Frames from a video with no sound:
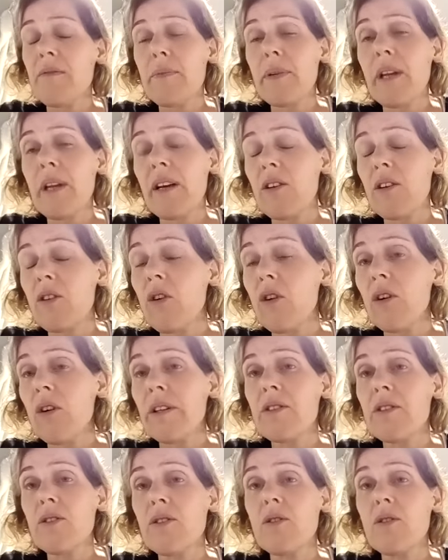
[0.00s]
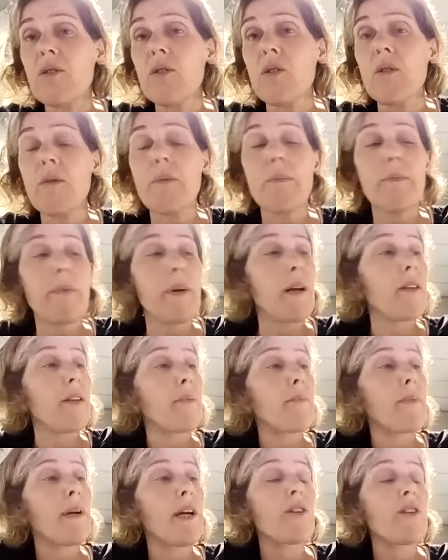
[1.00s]
thank God, you know,
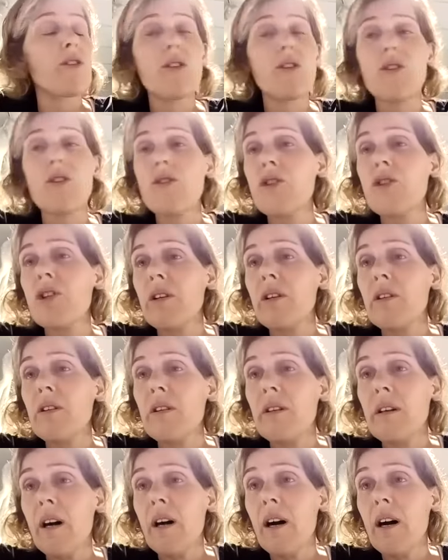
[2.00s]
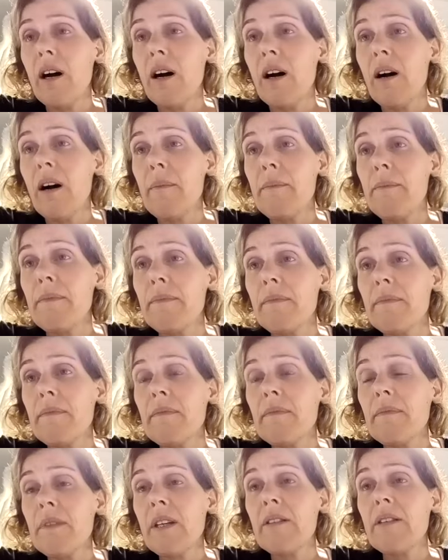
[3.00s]
the persecution
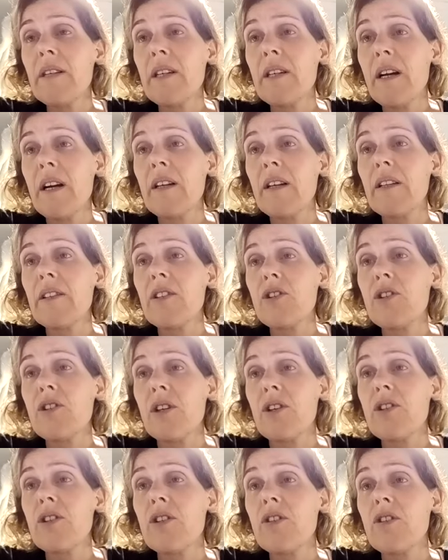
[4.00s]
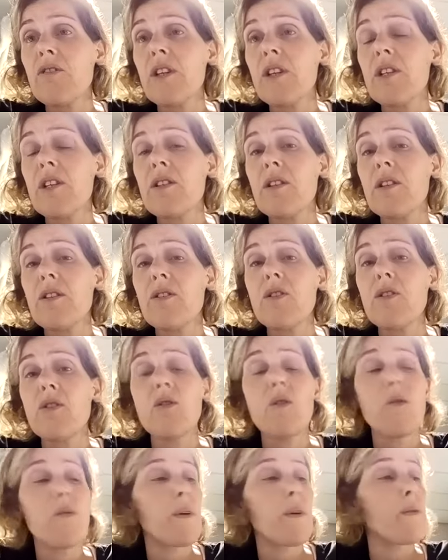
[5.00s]
that the early church is facing. You
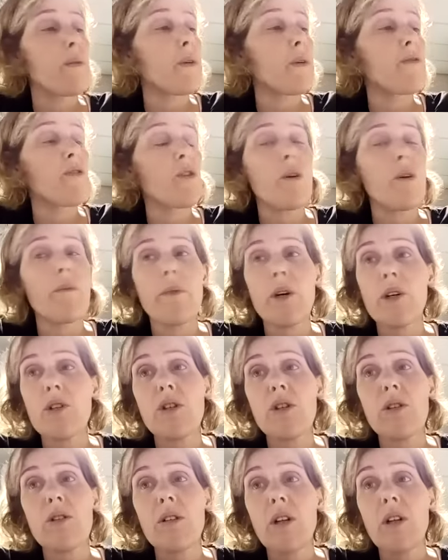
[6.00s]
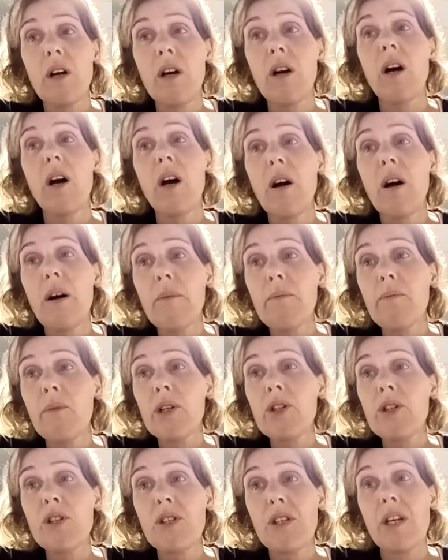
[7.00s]
know, we've got much
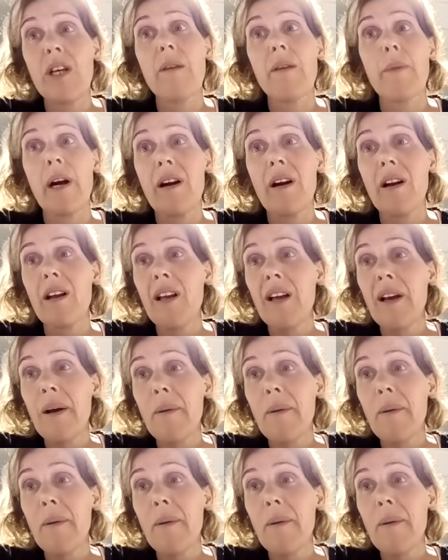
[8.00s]
tamer